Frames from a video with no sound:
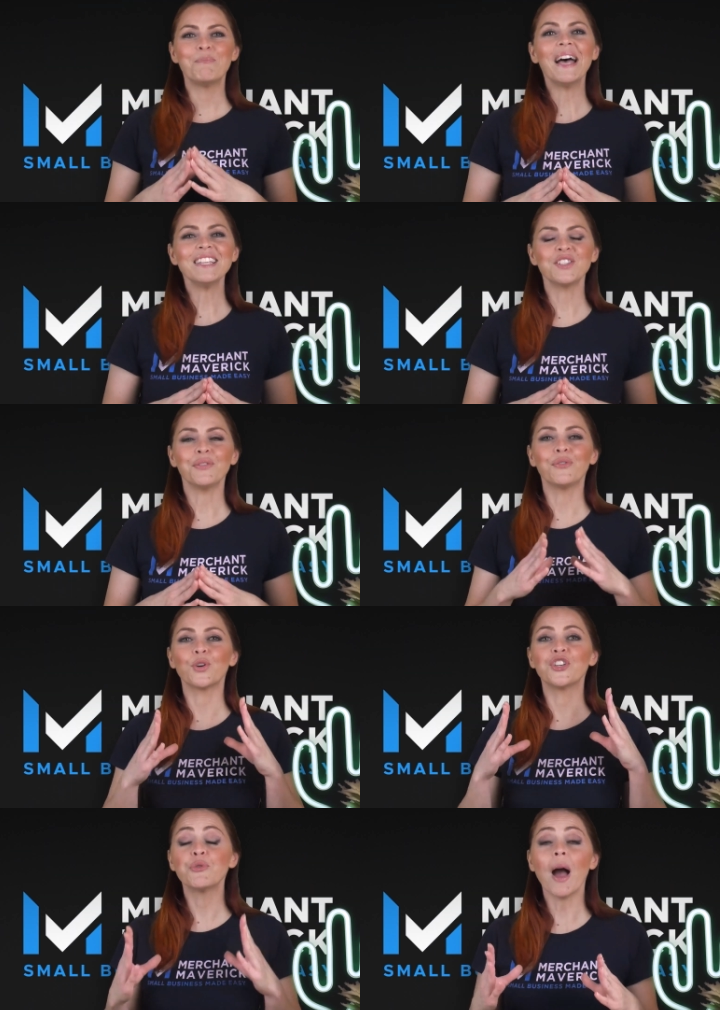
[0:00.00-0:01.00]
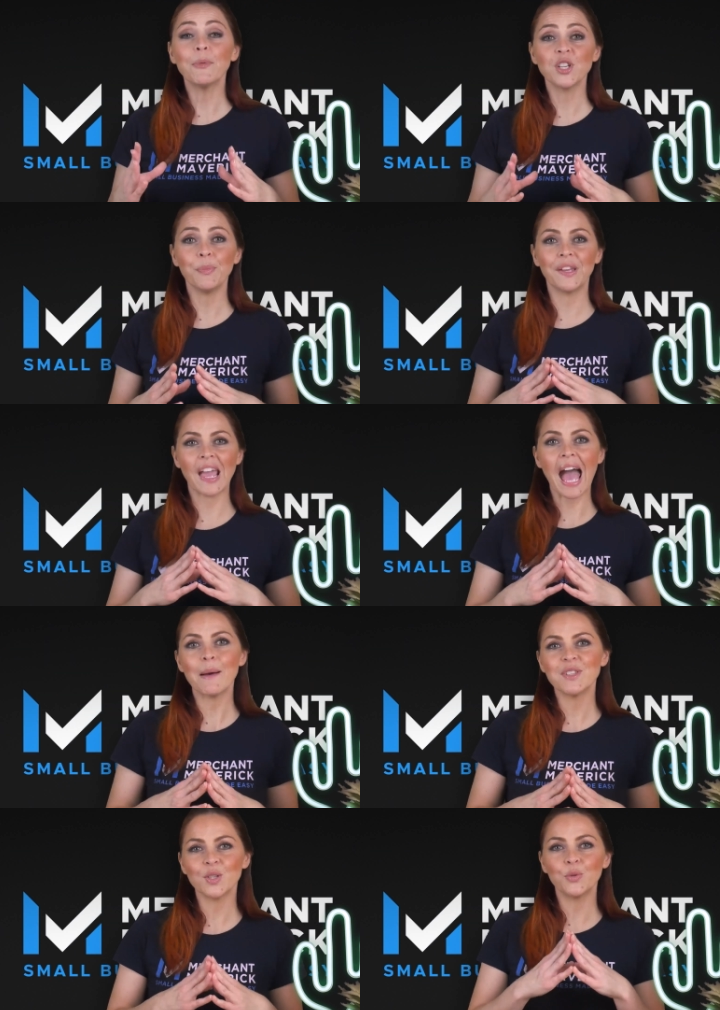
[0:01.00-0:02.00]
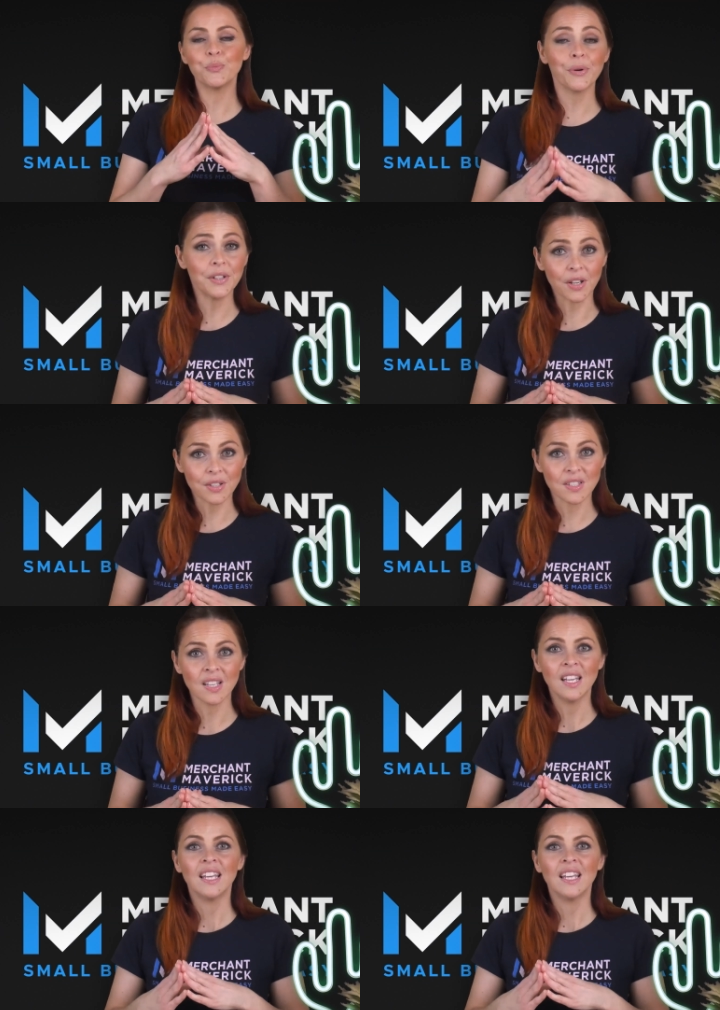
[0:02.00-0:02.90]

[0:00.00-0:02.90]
Best for dropshipping Amazon products